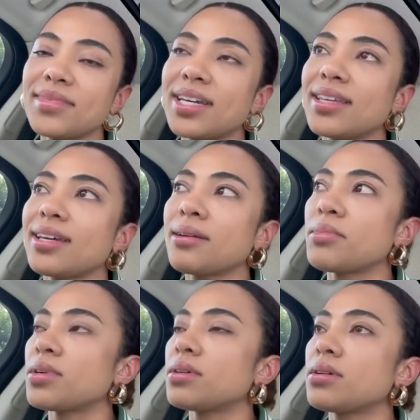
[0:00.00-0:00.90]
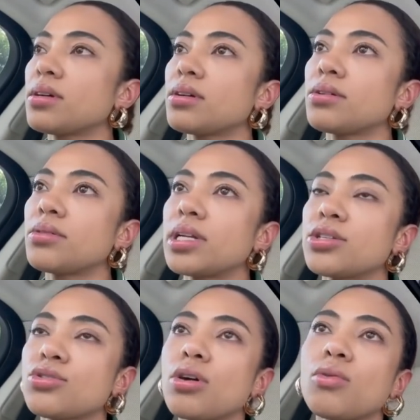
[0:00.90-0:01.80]
I think I'm a
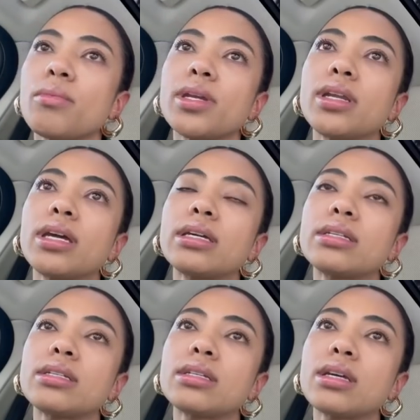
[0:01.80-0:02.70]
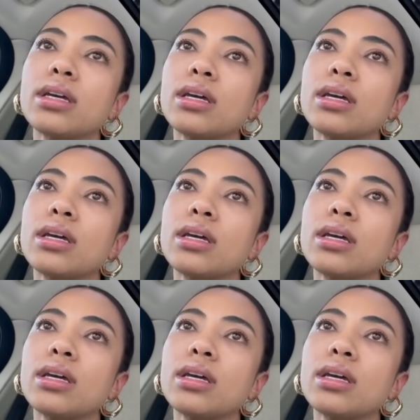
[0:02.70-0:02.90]
really strong woman, and